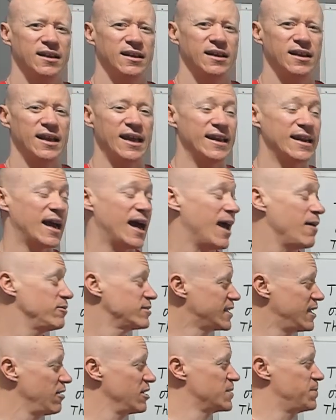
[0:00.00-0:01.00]
And I was
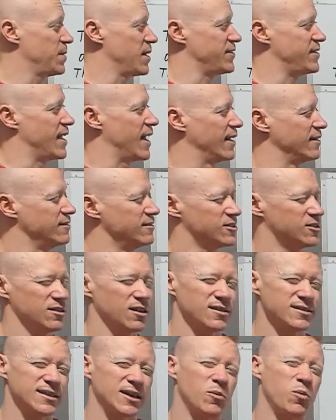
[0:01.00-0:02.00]
curious about that. So I
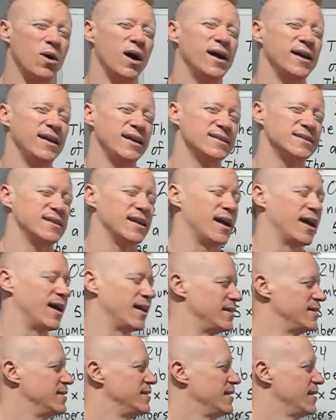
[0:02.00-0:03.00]
was like, why is that?
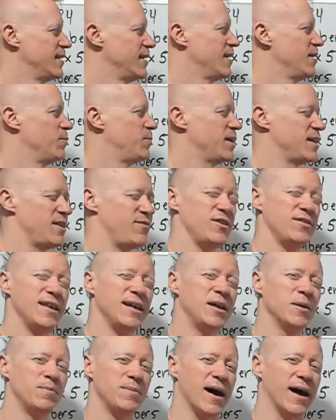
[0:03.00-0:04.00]
But if you
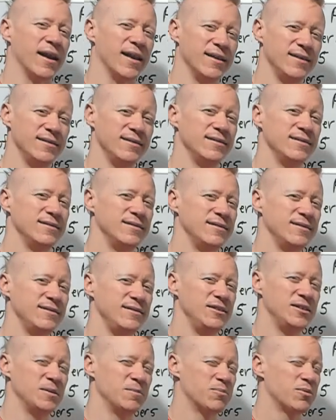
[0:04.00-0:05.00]
think about it,
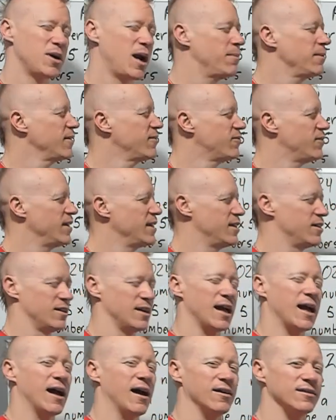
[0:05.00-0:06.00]
you can probably figure it
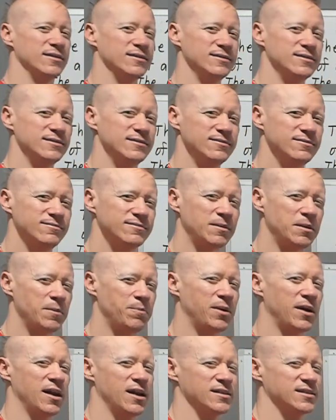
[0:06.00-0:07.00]
out. Let me
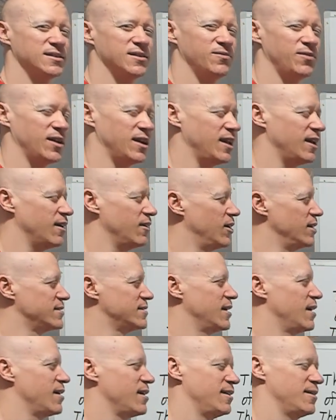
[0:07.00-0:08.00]
pause the video. I'll
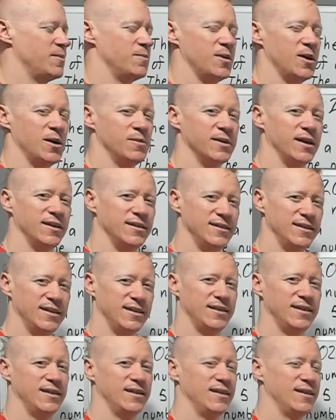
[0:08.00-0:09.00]
tell you in a moment.
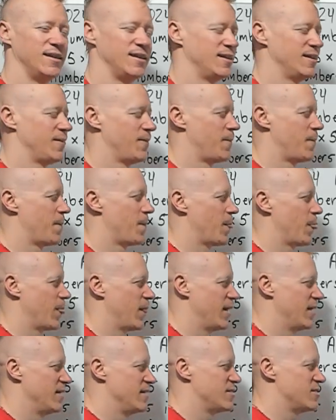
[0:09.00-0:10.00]

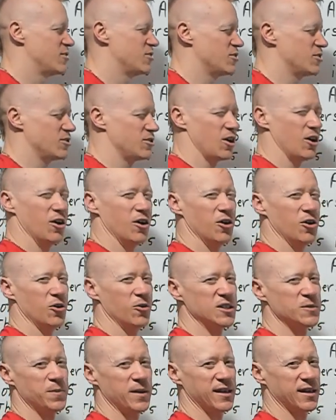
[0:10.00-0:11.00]
So
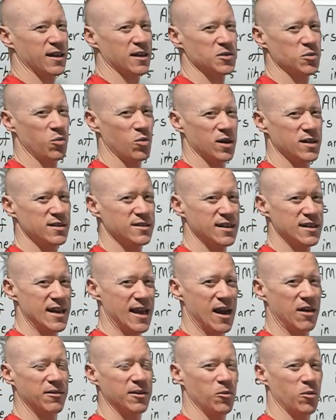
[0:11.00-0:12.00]
it's because one's a
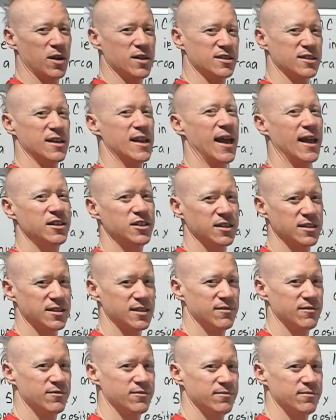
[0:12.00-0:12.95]
noun and one's an adjective.